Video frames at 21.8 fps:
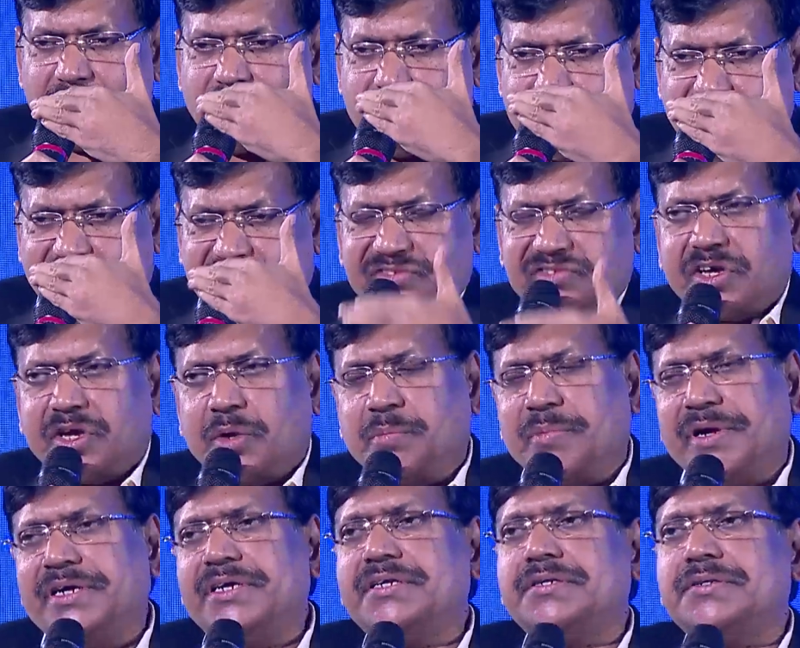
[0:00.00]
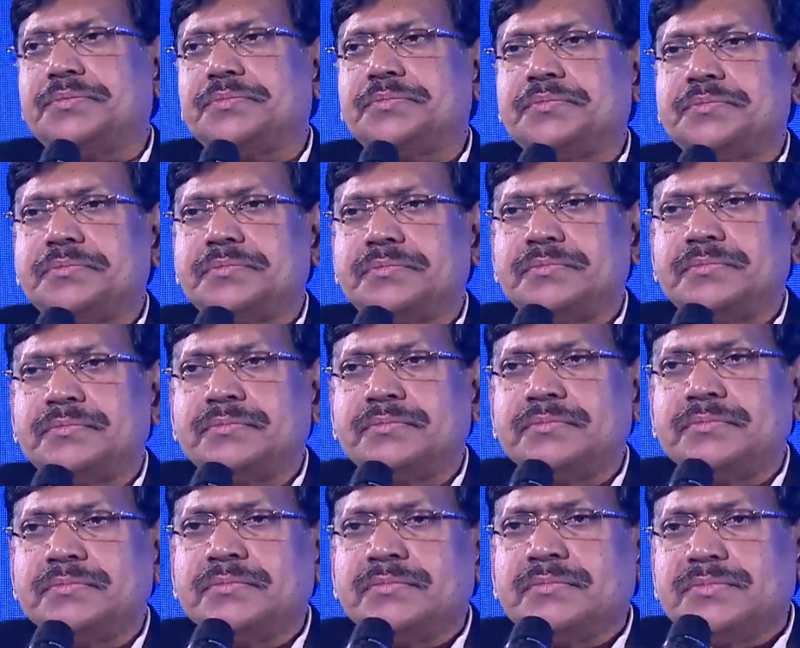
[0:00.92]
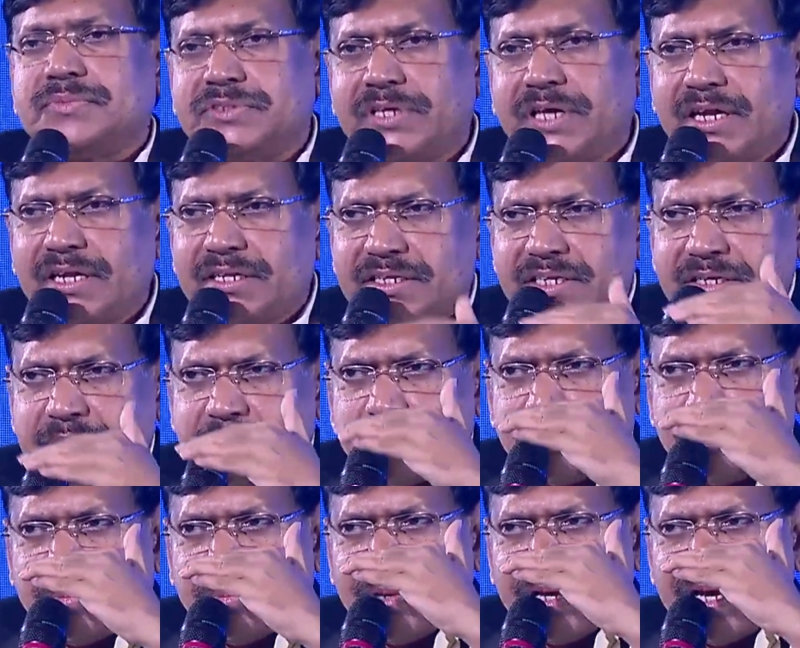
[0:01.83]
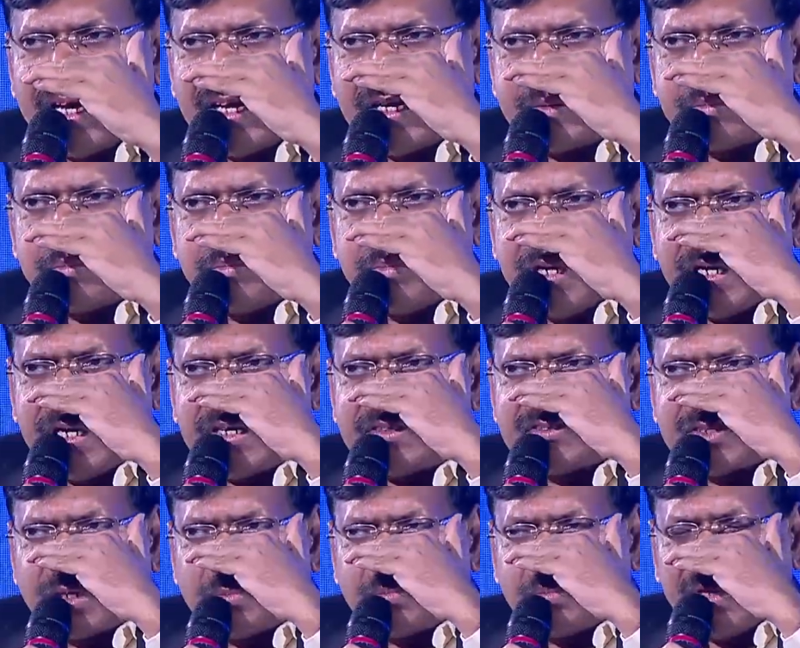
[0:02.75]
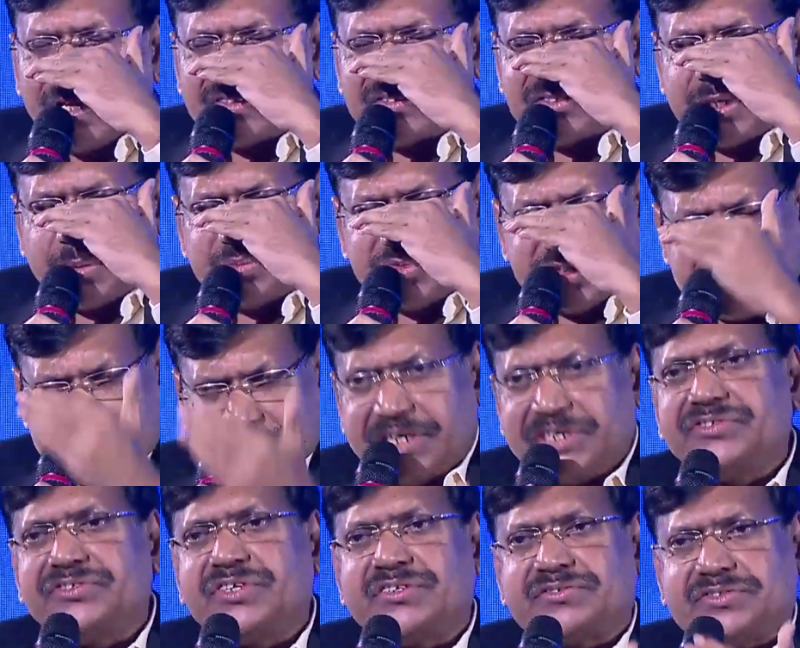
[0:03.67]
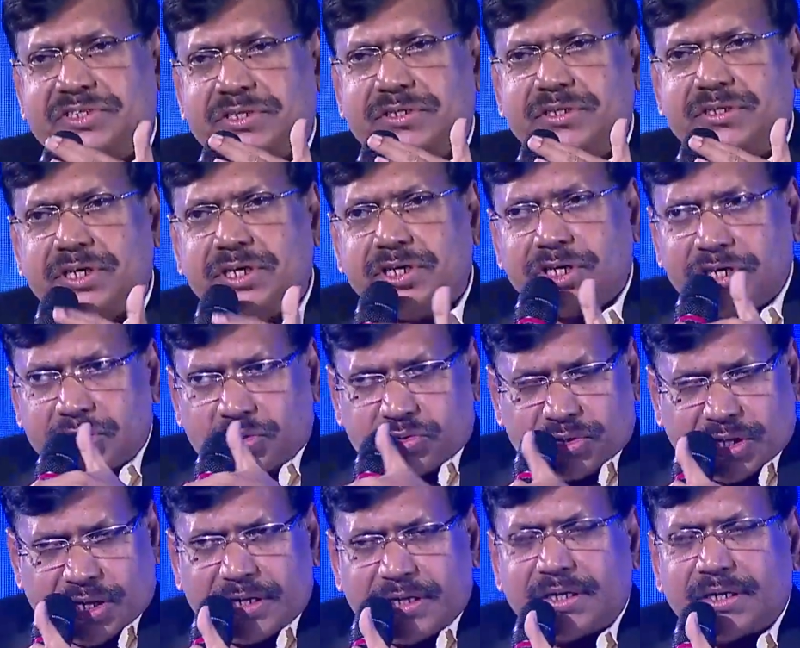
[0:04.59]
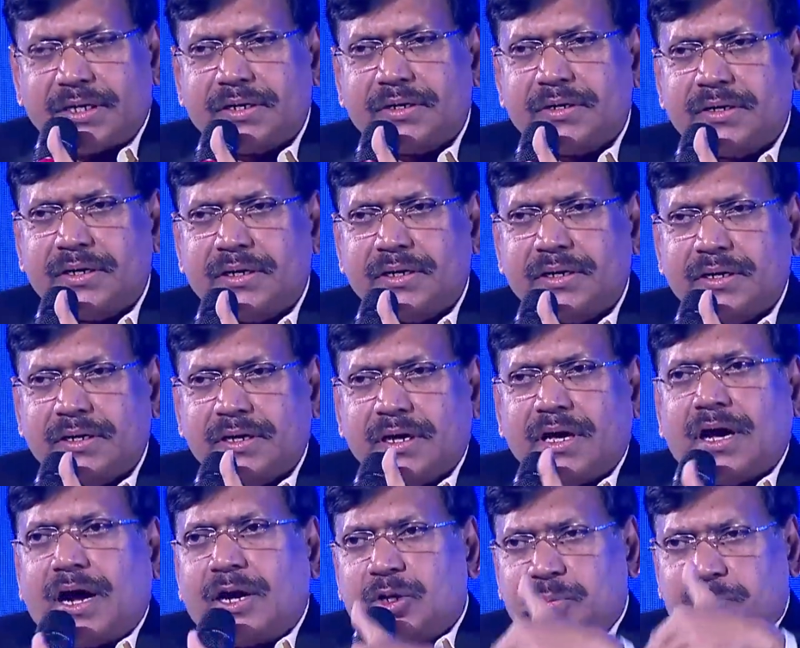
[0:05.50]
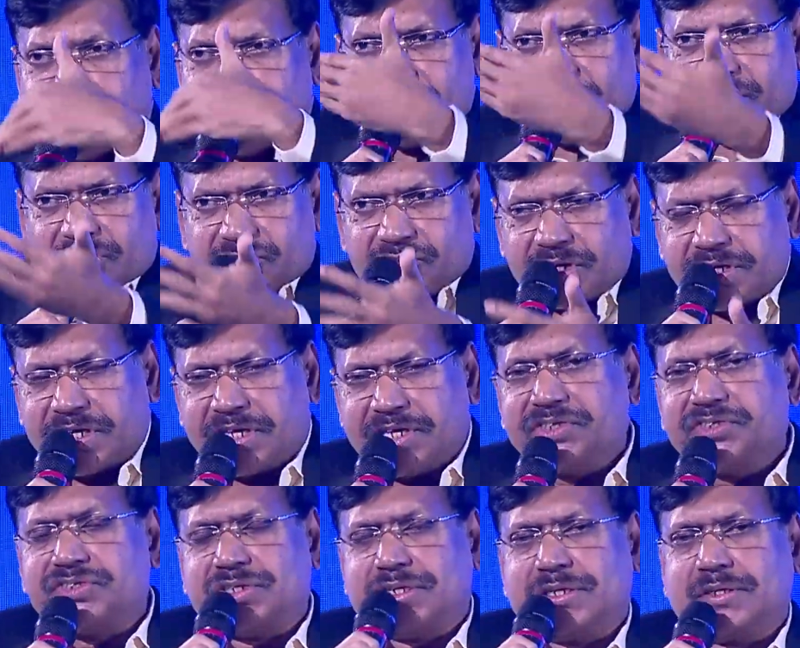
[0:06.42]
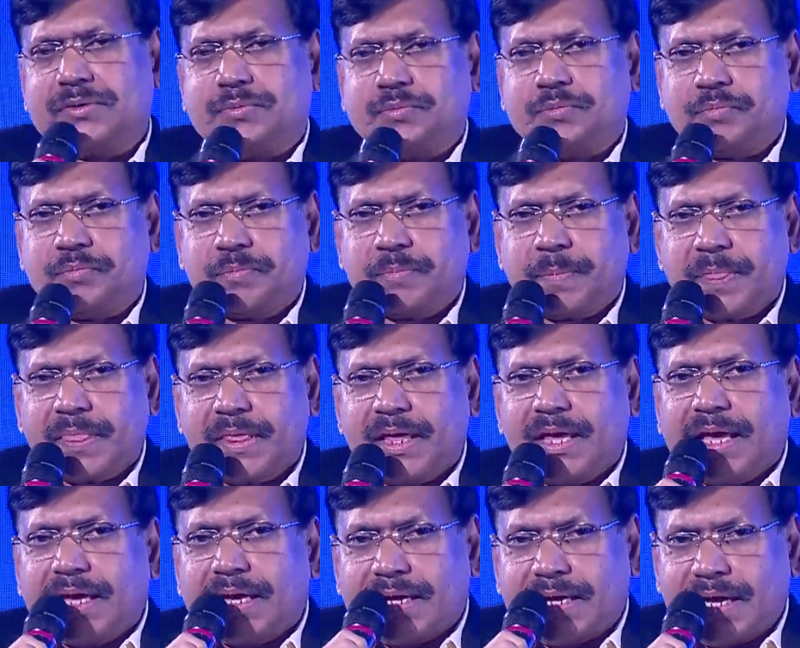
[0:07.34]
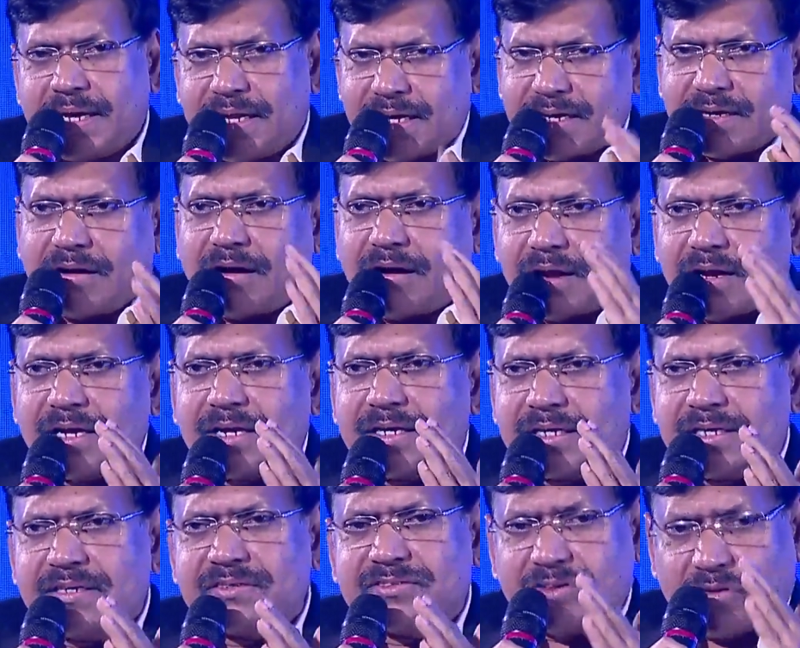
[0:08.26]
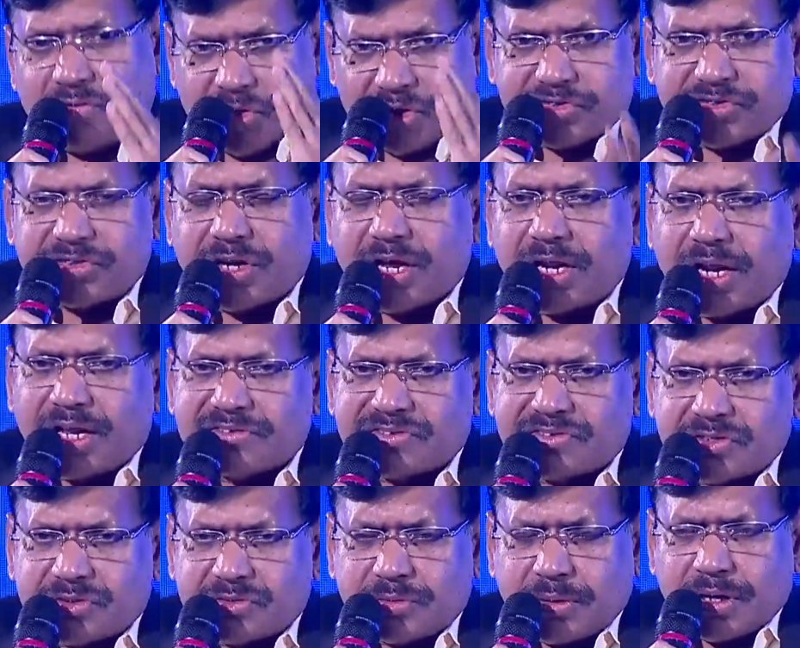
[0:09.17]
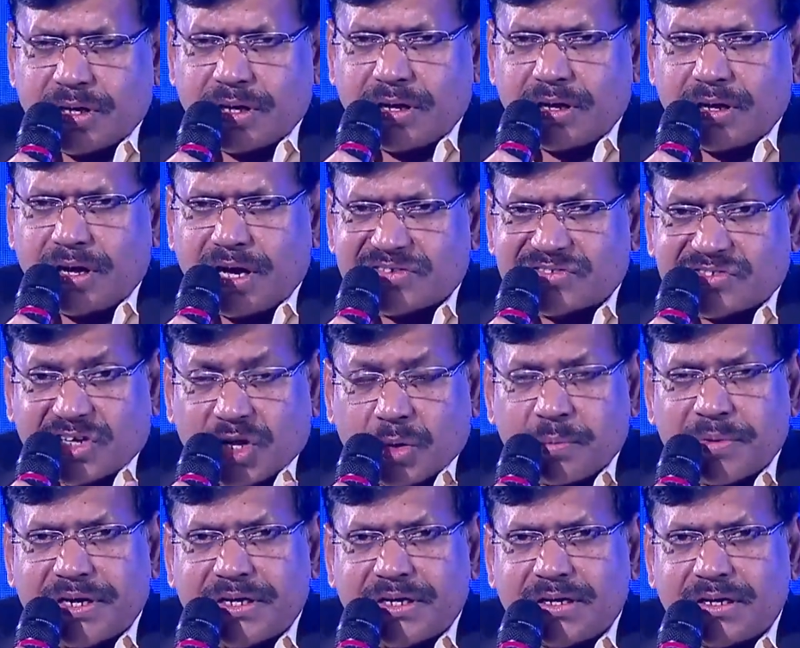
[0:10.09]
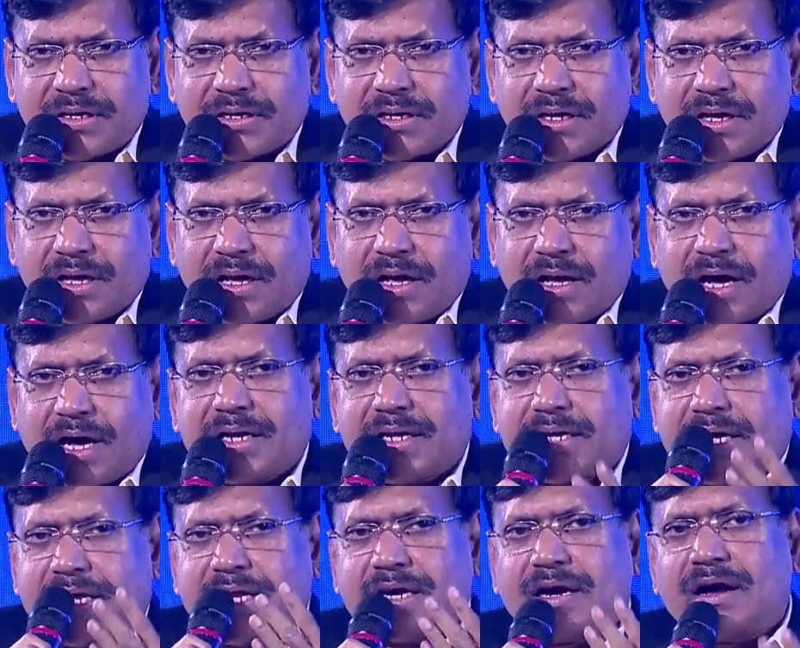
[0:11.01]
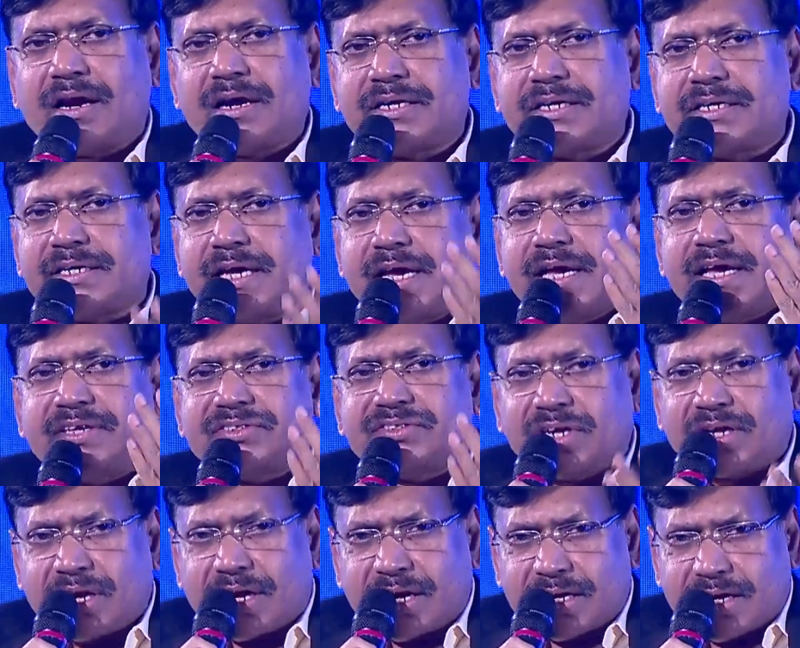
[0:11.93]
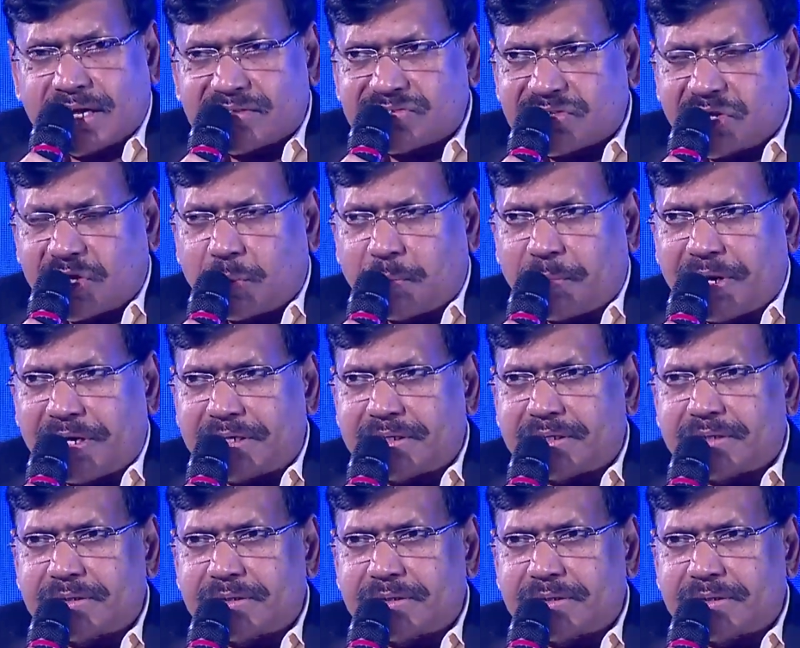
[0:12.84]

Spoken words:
assignment, then he make some changes into that and present to the teacher. Can he call it is the original assignment, or can he call it AI generated assignment?